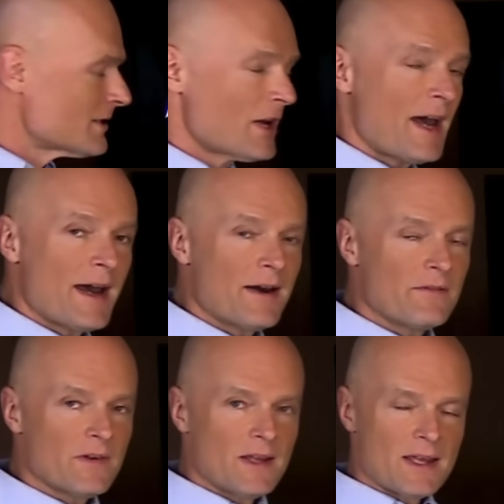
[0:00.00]
to
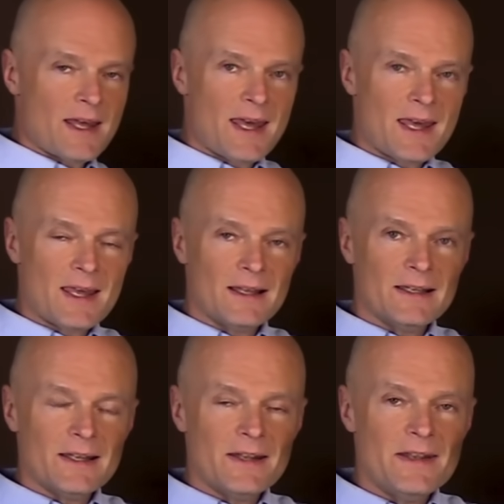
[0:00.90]
have a
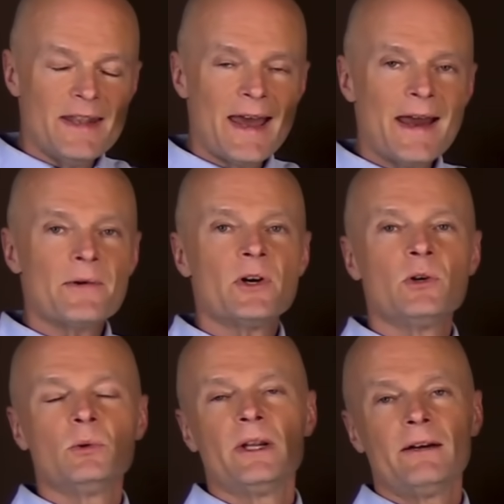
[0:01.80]
narrow
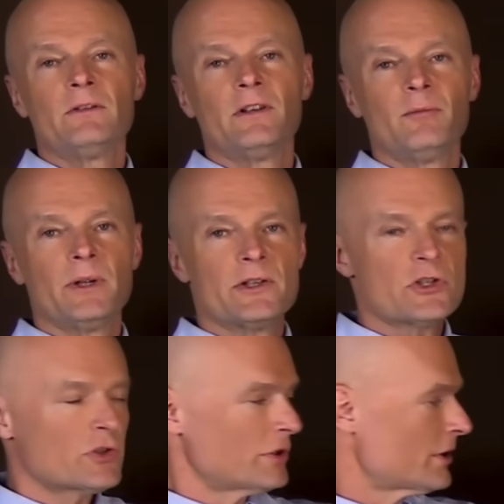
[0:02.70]
level of blood
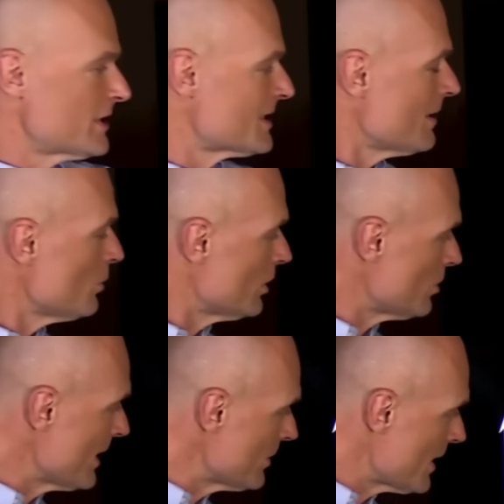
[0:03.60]
sugar, somewhere
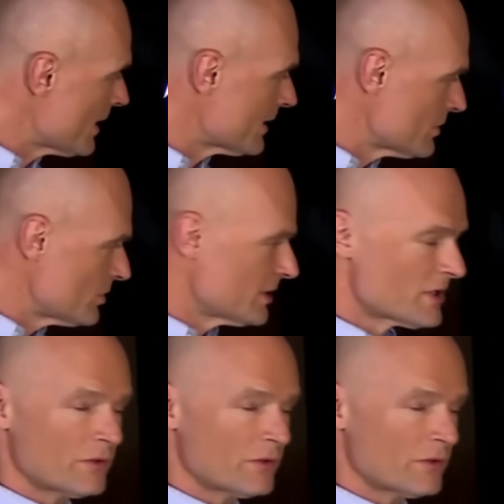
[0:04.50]
around 100.